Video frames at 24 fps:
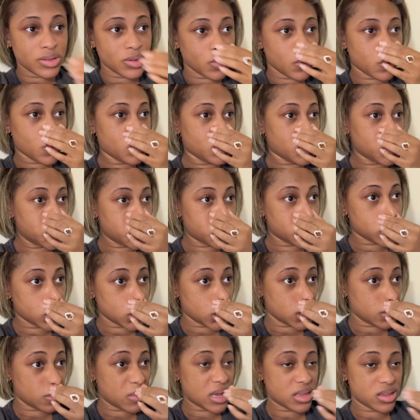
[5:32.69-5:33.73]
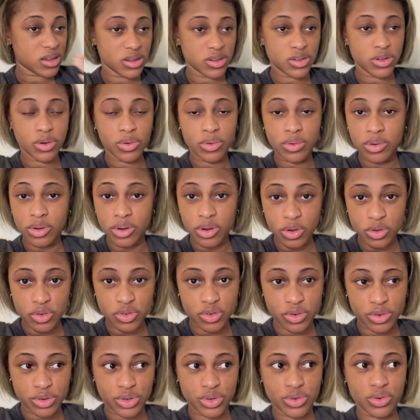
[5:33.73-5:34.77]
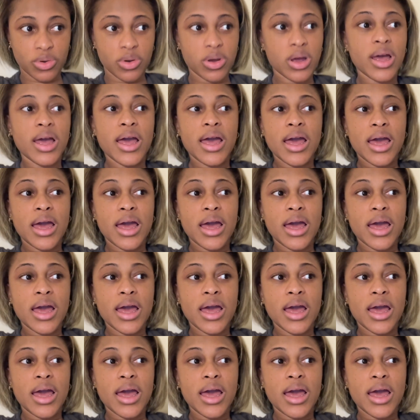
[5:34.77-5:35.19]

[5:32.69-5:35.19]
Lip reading: So all of those things matter. So long story short,